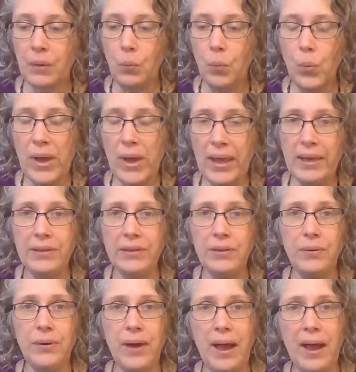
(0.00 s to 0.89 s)
when
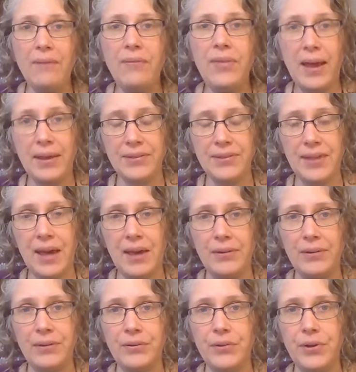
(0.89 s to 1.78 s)
you have that
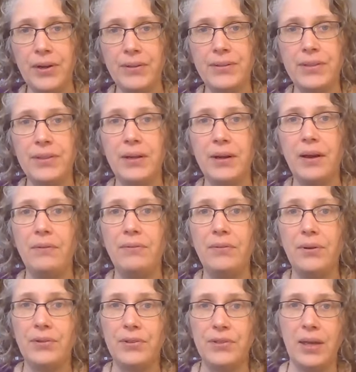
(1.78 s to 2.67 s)
Saturn transit
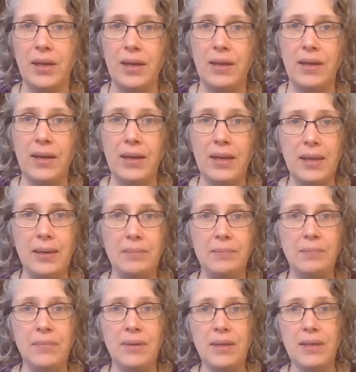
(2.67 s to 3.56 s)
of your sun,
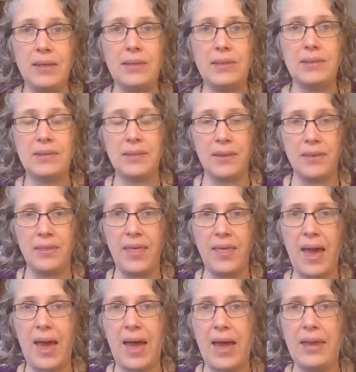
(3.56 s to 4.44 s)
it means
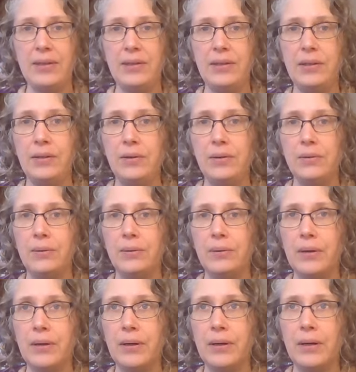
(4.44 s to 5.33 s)
that
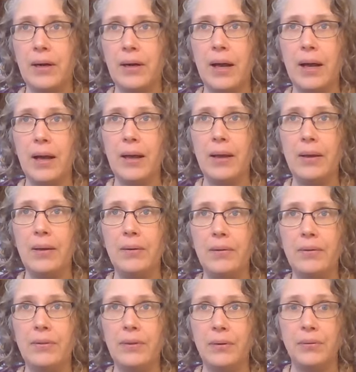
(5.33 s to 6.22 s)
your uh,
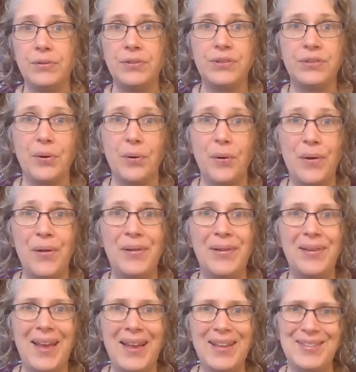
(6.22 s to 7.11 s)
those
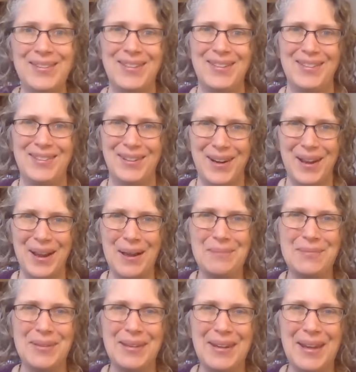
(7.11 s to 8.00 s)
soul lessons are
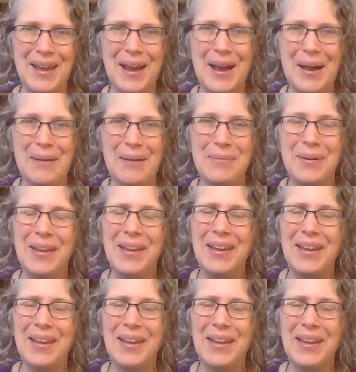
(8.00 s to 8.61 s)
coming up